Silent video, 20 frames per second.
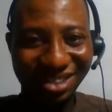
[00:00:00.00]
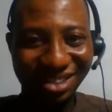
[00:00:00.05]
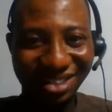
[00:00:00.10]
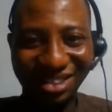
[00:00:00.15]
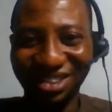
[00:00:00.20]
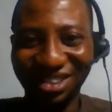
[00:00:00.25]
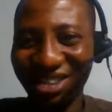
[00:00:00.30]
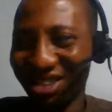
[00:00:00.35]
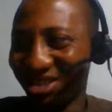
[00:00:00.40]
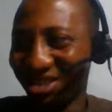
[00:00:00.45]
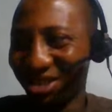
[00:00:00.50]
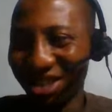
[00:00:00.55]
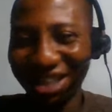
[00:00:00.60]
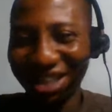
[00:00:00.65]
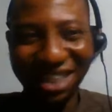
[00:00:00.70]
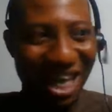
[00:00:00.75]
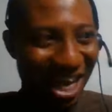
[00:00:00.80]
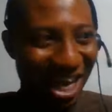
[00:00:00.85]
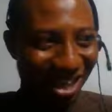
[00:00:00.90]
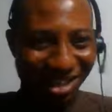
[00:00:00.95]
You just
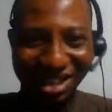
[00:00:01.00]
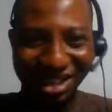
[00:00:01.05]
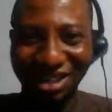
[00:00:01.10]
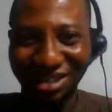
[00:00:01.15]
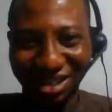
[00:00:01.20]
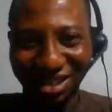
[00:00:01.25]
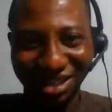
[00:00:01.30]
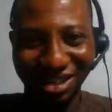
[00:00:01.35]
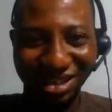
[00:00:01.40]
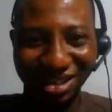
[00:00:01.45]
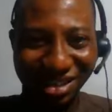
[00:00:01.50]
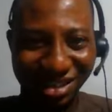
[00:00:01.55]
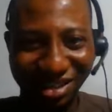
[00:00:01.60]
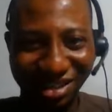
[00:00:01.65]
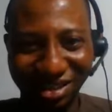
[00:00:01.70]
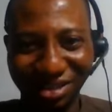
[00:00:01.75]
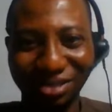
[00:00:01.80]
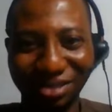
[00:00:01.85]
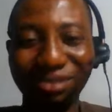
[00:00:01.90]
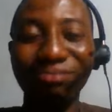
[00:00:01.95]
talking like
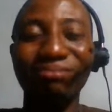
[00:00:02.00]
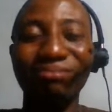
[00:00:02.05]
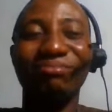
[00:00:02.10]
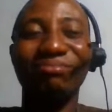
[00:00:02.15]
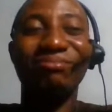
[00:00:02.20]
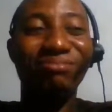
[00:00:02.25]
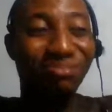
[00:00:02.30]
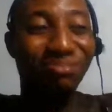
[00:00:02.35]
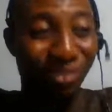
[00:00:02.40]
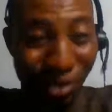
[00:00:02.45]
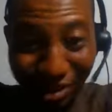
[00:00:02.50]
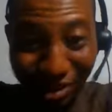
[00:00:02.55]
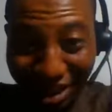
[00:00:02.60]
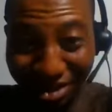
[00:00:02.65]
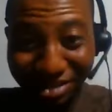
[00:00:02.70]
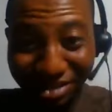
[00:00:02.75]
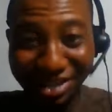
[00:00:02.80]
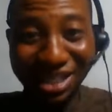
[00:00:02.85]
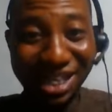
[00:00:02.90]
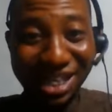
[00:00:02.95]
la. What
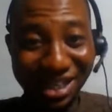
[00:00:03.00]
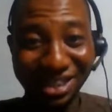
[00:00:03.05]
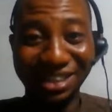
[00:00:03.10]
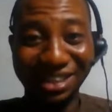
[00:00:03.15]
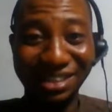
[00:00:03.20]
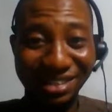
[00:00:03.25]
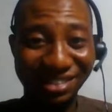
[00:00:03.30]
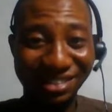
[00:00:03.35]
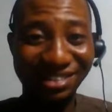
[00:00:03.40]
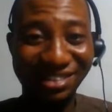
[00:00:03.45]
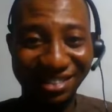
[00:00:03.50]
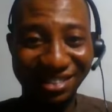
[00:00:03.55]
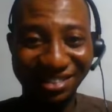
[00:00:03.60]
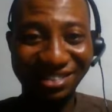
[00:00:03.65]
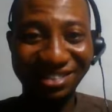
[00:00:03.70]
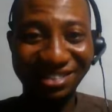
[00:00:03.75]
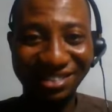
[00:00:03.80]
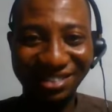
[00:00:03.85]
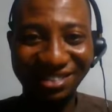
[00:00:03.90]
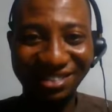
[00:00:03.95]
are you
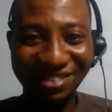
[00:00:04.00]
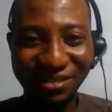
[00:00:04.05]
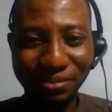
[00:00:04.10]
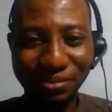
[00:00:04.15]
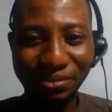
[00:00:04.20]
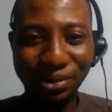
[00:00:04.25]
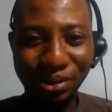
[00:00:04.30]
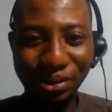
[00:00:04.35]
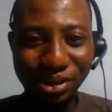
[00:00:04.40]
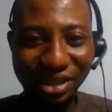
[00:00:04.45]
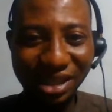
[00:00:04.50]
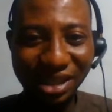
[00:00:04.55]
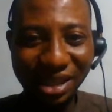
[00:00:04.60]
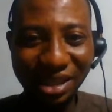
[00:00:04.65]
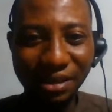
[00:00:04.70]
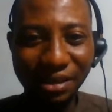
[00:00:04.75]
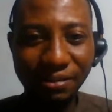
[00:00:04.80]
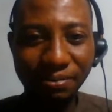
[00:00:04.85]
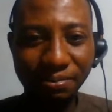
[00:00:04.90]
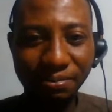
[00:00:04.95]
saying? You
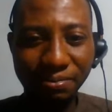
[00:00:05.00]
see?